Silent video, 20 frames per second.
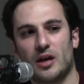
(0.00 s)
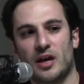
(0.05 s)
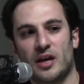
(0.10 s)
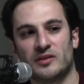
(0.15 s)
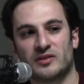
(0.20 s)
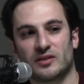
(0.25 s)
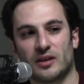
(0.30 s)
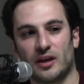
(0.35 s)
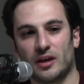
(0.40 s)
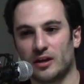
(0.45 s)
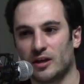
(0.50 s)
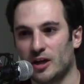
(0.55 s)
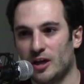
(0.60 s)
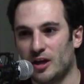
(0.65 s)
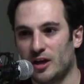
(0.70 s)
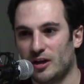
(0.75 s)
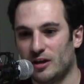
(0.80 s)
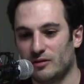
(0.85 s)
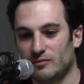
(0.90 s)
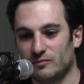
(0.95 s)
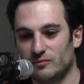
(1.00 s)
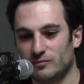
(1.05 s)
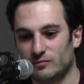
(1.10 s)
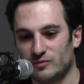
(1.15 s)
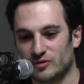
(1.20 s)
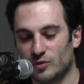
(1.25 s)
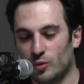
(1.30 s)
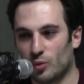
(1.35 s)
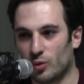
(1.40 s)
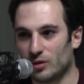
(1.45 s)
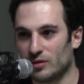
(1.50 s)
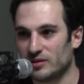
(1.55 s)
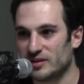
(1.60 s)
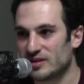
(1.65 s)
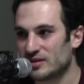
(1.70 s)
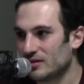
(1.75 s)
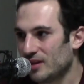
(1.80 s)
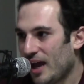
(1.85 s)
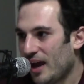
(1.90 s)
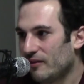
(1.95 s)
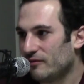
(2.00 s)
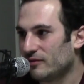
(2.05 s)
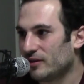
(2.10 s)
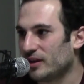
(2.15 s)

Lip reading: It's like the world is alive.